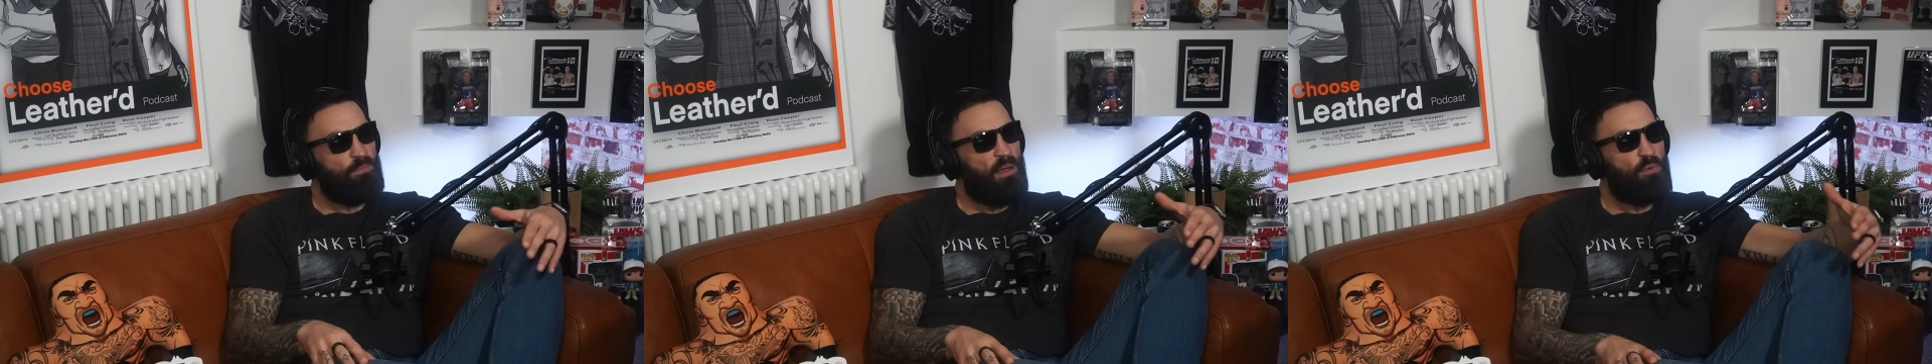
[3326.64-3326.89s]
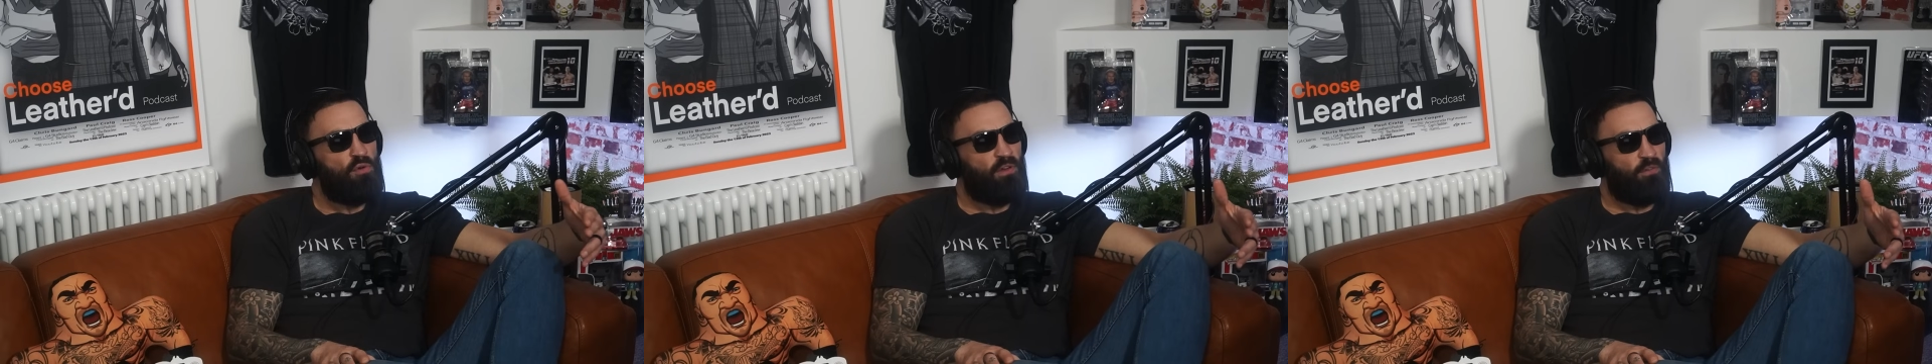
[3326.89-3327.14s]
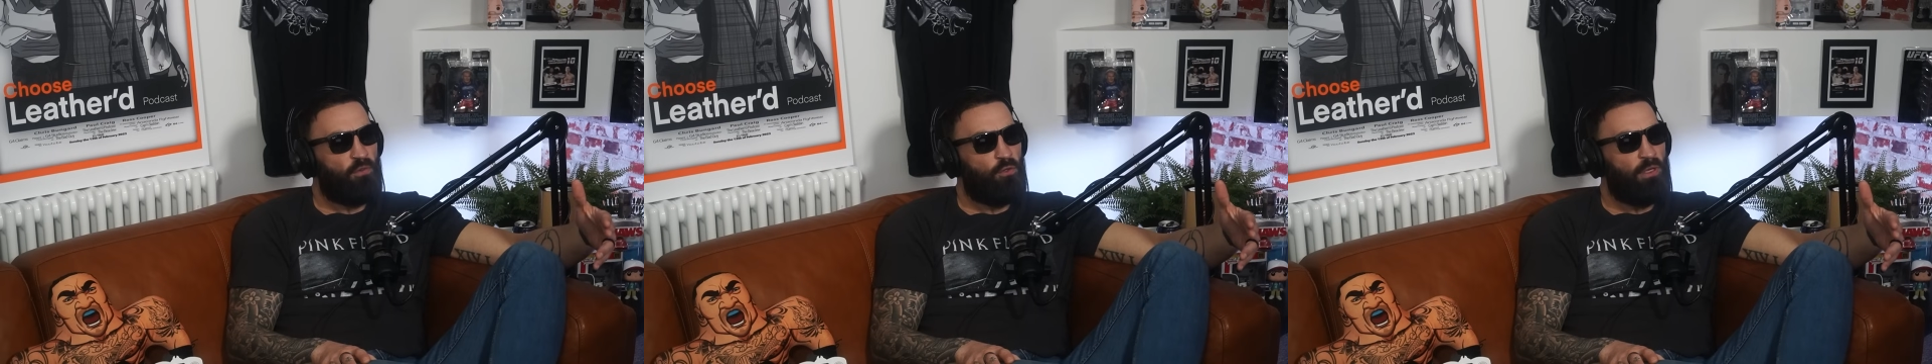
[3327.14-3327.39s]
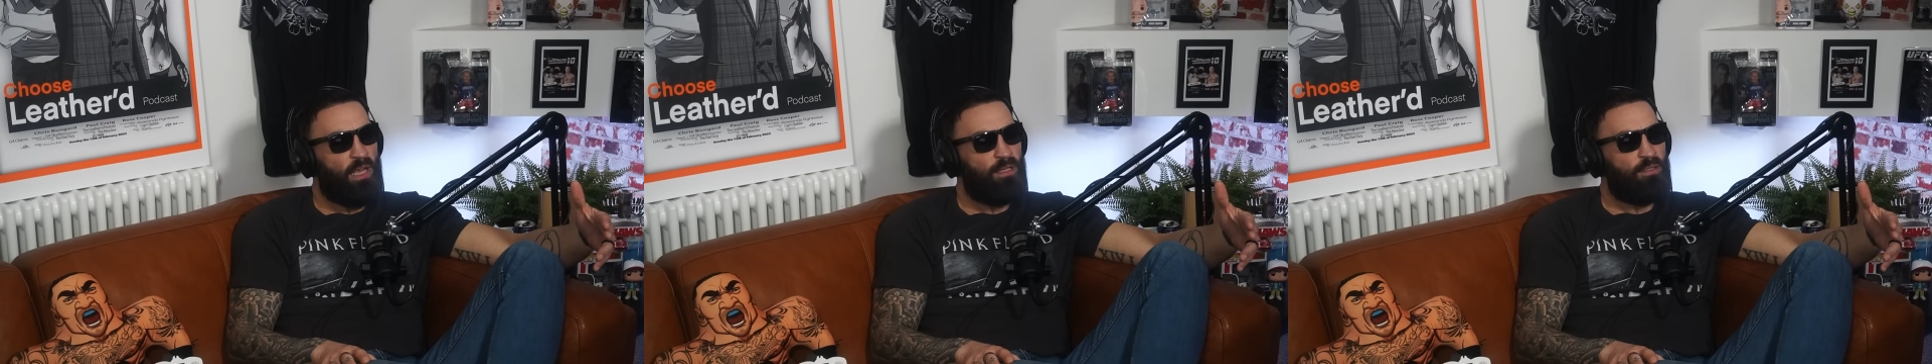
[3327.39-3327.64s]
maybe over a few
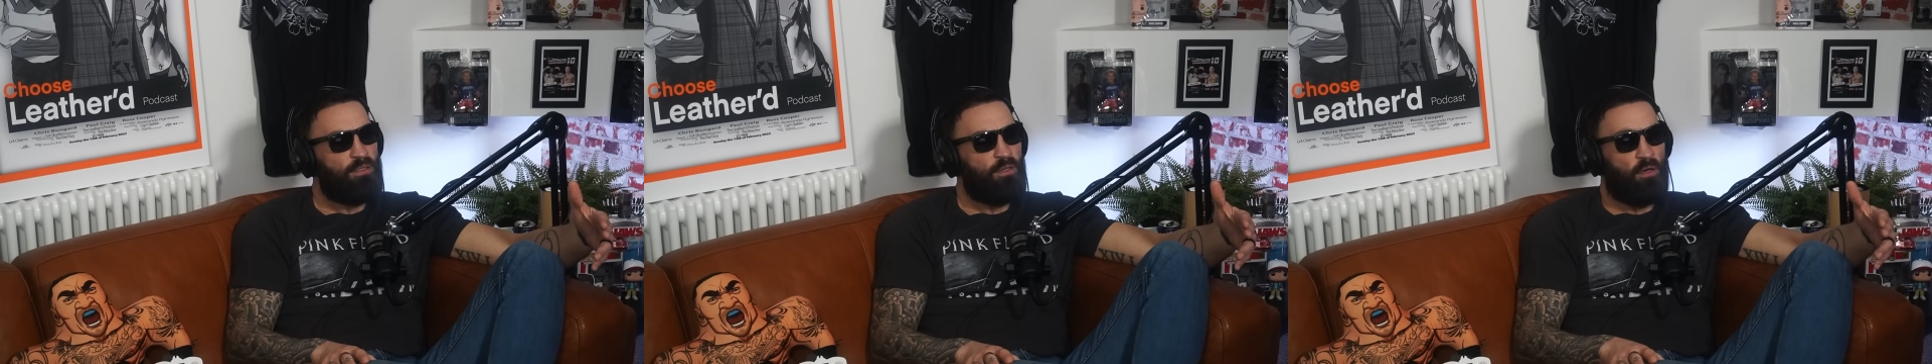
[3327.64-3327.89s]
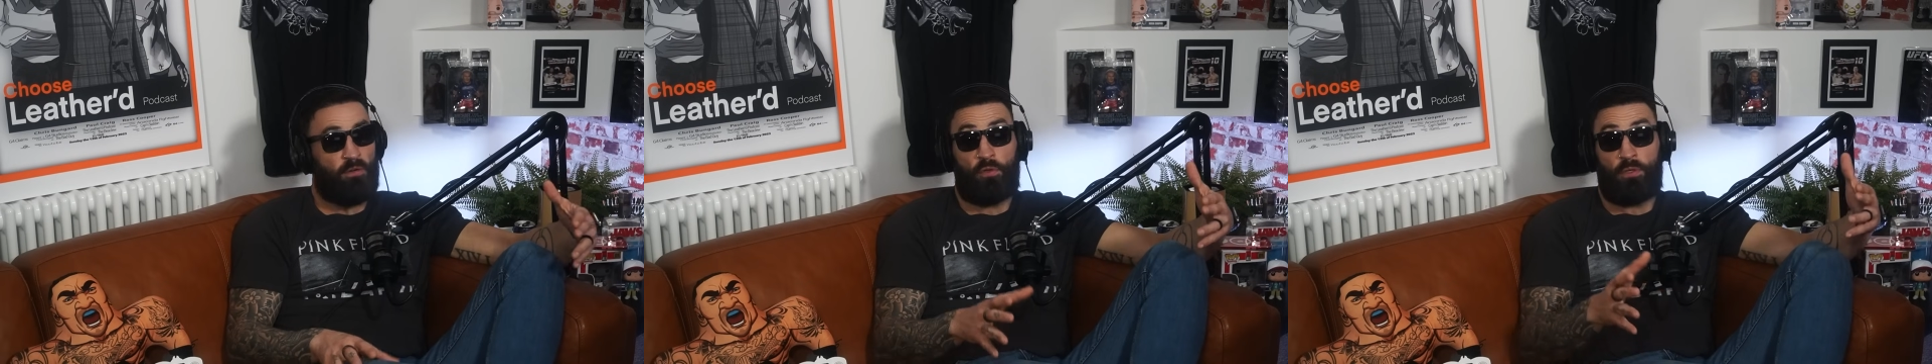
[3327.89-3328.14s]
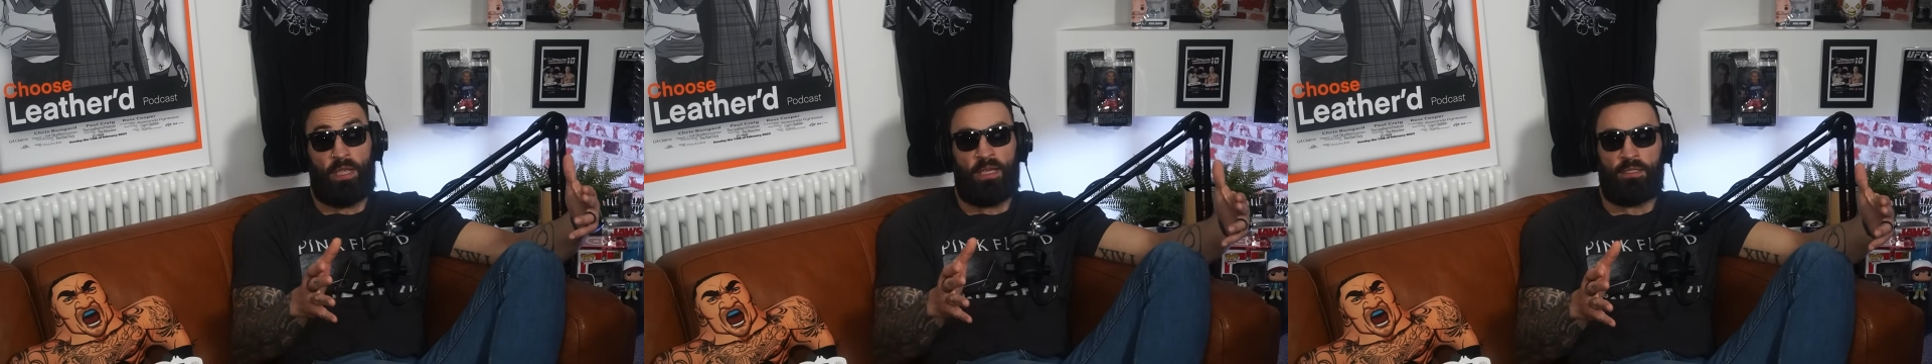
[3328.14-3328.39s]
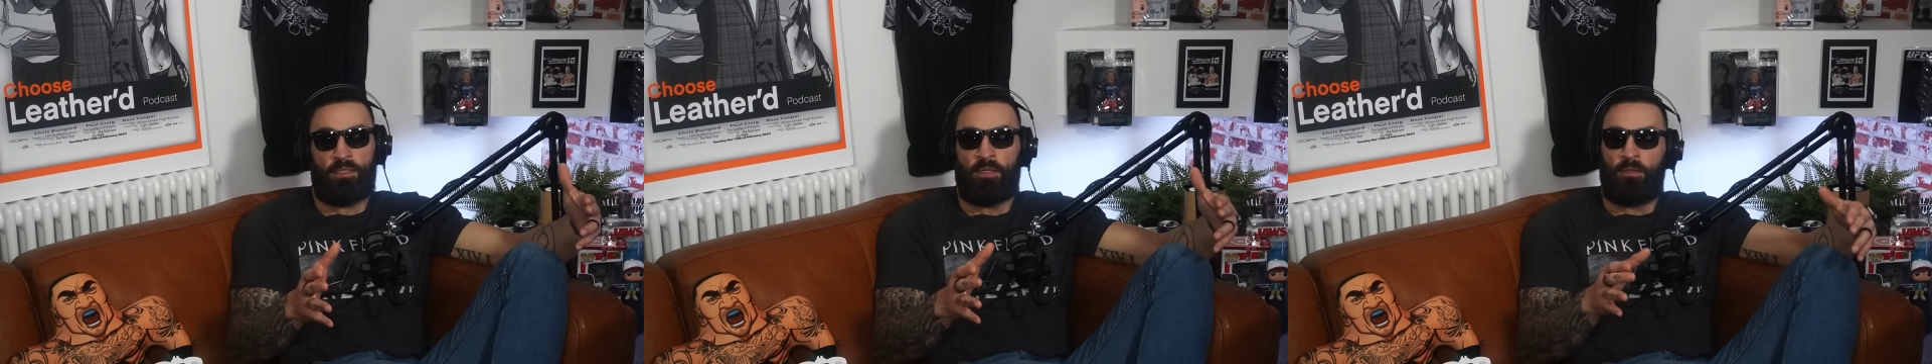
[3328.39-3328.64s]
nights or a few
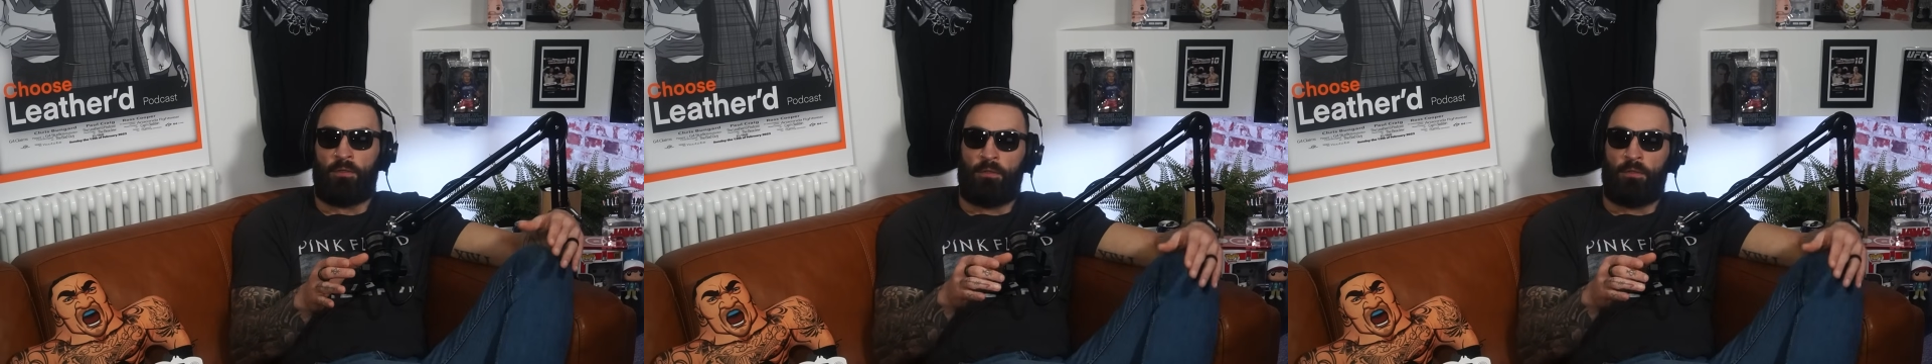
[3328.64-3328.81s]
days,